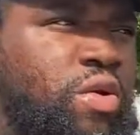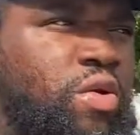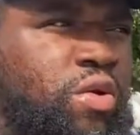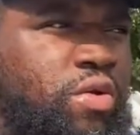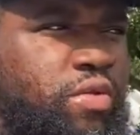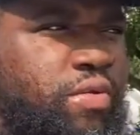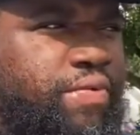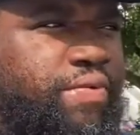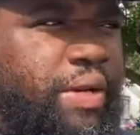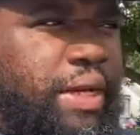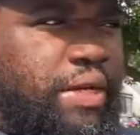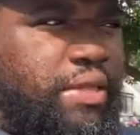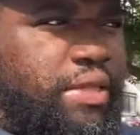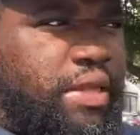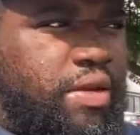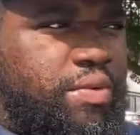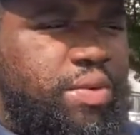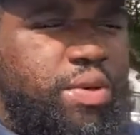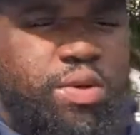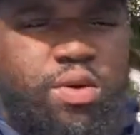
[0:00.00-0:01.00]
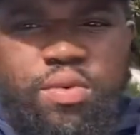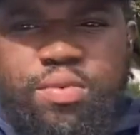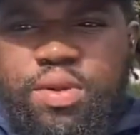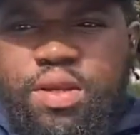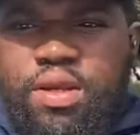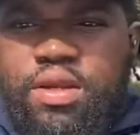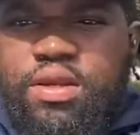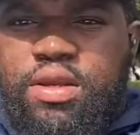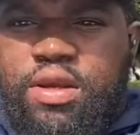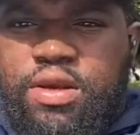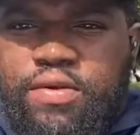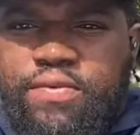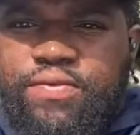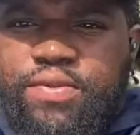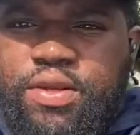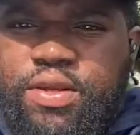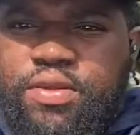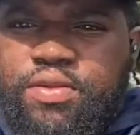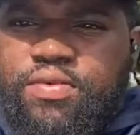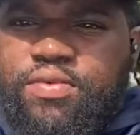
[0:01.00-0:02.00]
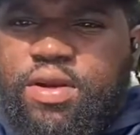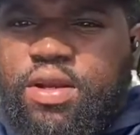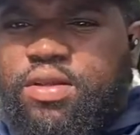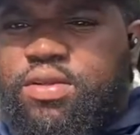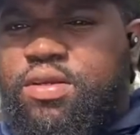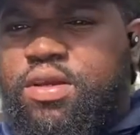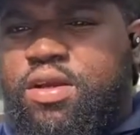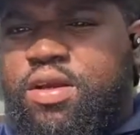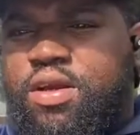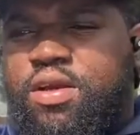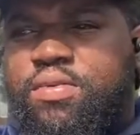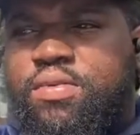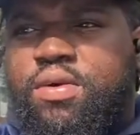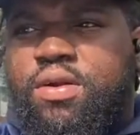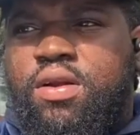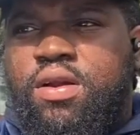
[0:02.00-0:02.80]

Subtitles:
on the fact that we're going to be getting healthy at the right time,